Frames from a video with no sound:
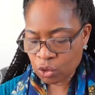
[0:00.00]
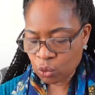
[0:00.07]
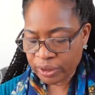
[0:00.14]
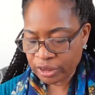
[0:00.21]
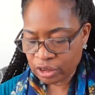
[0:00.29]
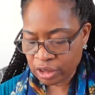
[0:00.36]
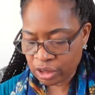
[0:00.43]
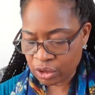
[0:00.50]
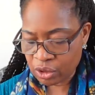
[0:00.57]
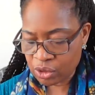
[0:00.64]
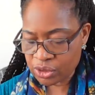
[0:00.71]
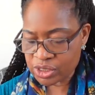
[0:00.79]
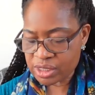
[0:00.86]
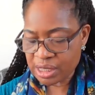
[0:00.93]
with
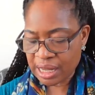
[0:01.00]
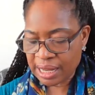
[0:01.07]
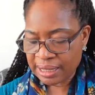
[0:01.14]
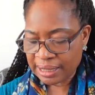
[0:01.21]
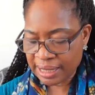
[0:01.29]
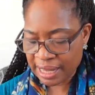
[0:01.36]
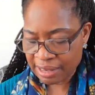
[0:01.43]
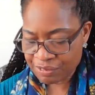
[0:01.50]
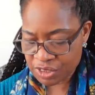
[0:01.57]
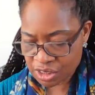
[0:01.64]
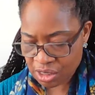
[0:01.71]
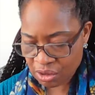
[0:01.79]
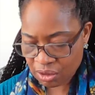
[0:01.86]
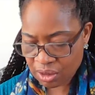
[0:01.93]
goods and
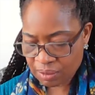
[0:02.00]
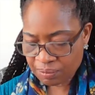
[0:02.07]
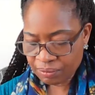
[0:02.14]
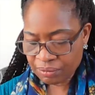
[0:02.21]
livestock,